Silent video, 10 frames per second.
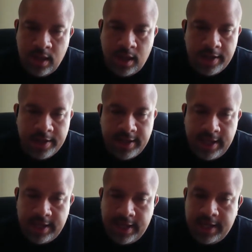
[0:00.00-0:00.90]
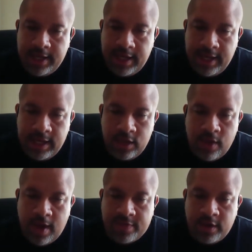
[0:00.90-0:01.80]
Again, in the end, you
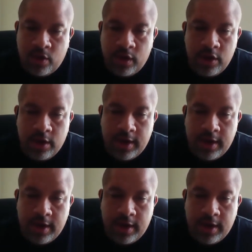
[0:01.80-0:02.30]
have to know that you're